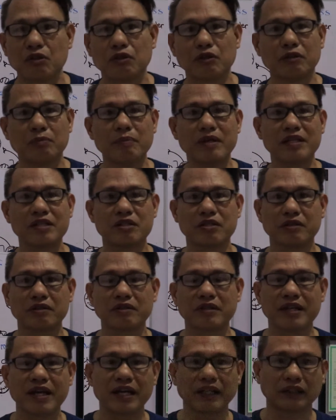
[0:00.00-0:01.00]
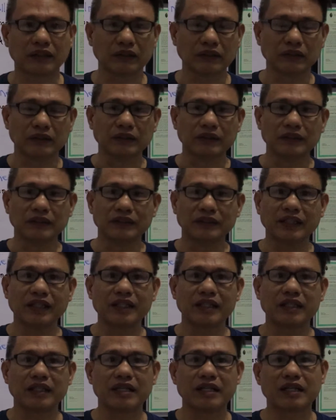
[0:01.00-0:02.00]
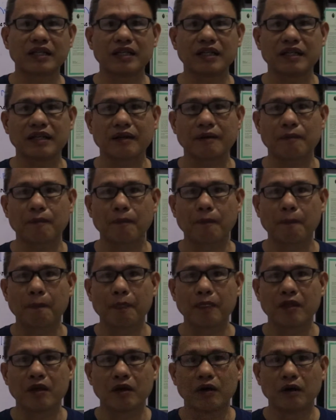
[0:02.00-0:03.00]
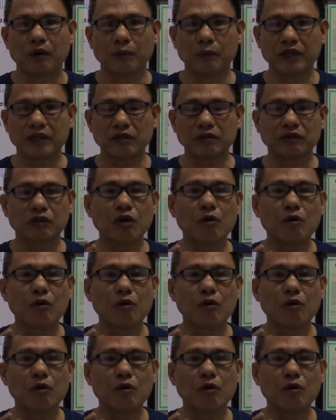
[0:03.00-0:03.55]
you could mention on that, then we could